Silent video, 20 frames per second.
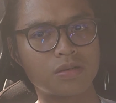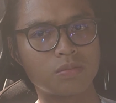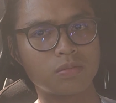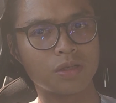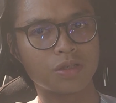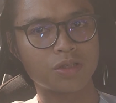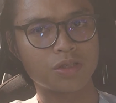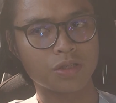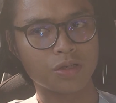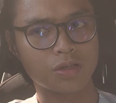
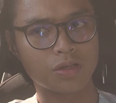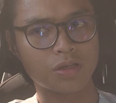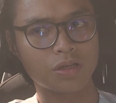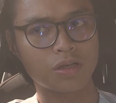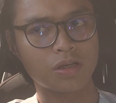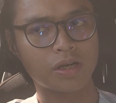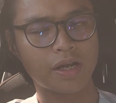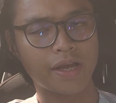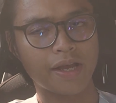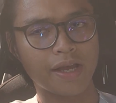blood
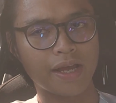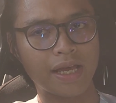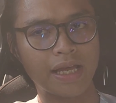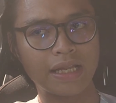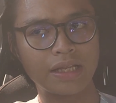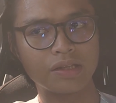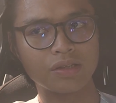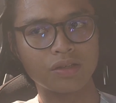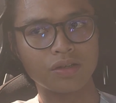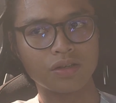sugar,
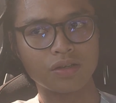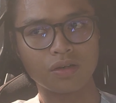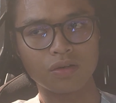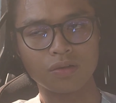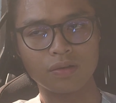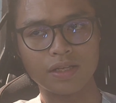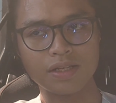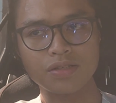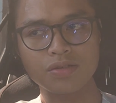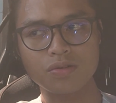and their
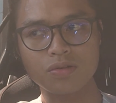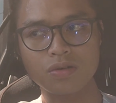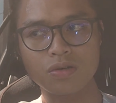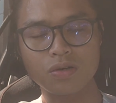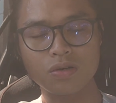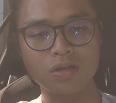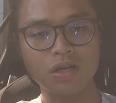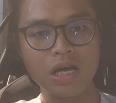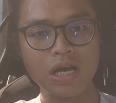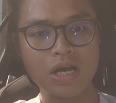
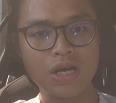cholesterol.